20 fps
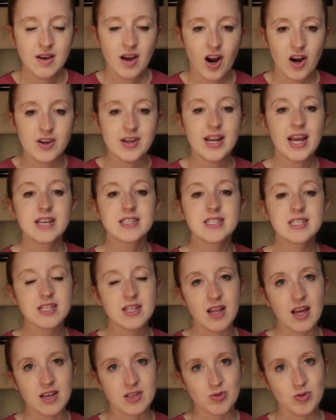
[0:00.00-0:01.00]
Our next
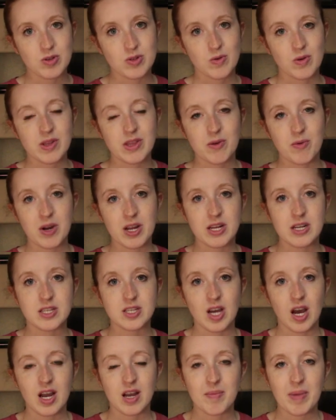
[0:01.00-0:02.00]
deluxe resort that we're going to
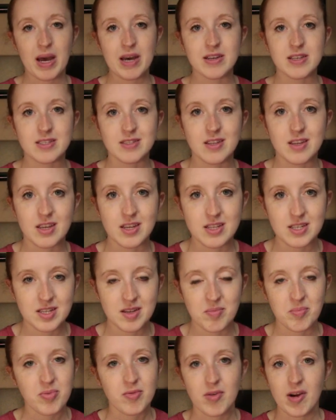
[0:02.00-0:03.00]
talk about is the
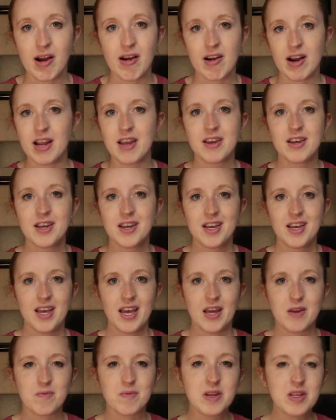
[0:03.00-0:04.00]
Contemporary.
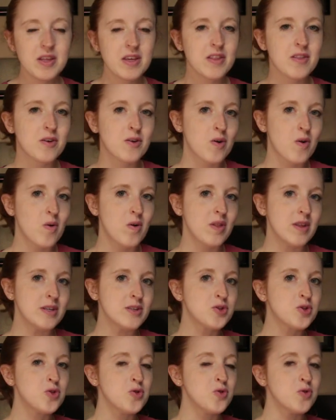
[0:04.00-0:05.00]
And really, there are only
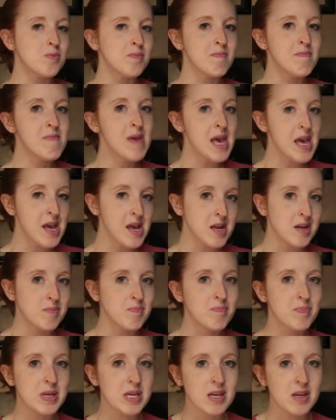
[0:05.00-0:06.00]
two
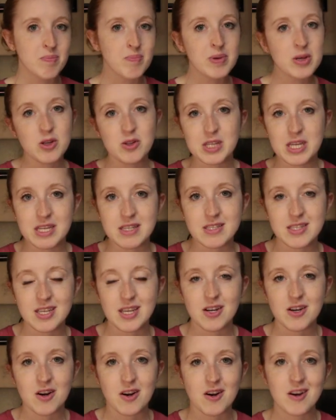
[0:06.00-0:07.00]
main big buildings
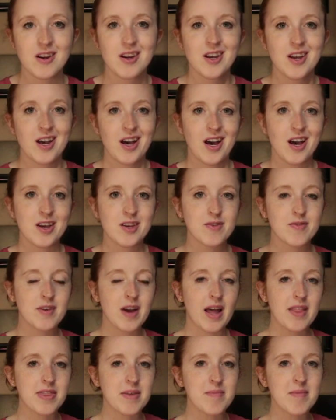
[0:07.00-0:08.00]
here. Uh, you've
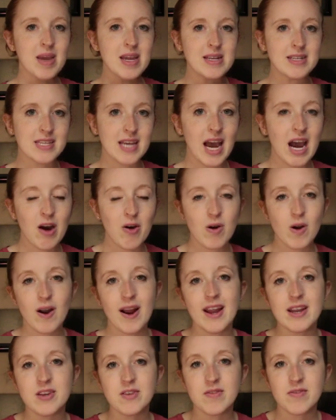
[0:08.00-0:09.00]
got the main tower
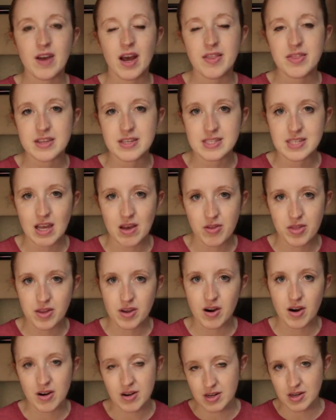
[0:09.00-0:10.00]
and you've got the south
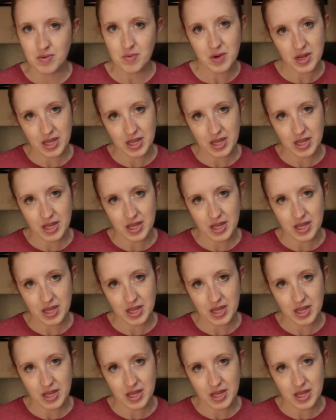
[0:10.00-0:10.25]
garden